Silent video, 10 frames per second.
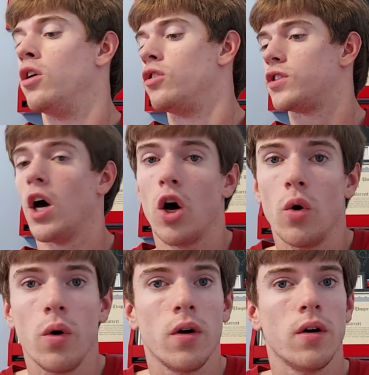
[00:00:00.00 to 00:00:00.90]

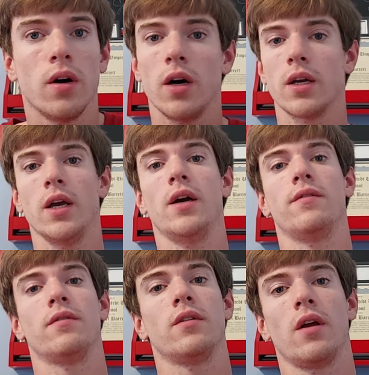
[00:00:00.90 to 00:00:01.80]
So,
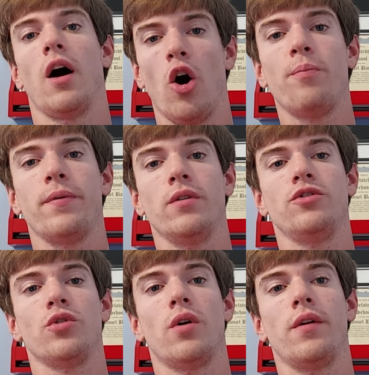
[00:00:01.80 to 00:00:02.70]
again, I hope you
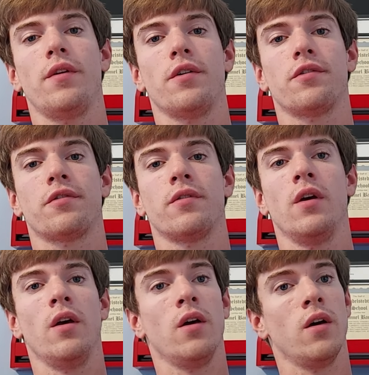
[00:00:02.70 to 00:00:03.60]
enjoyed this.
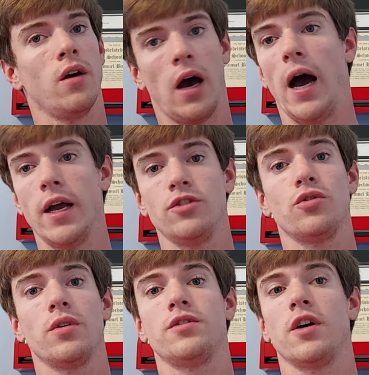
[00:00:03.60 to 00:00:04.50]
I
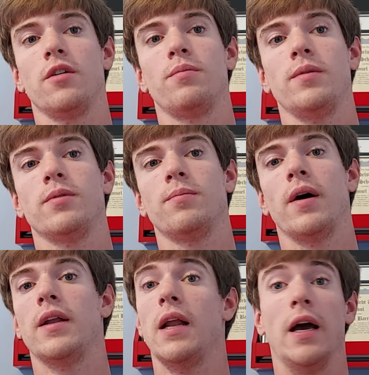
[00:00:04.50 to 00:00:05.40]
enjoy telling people about it.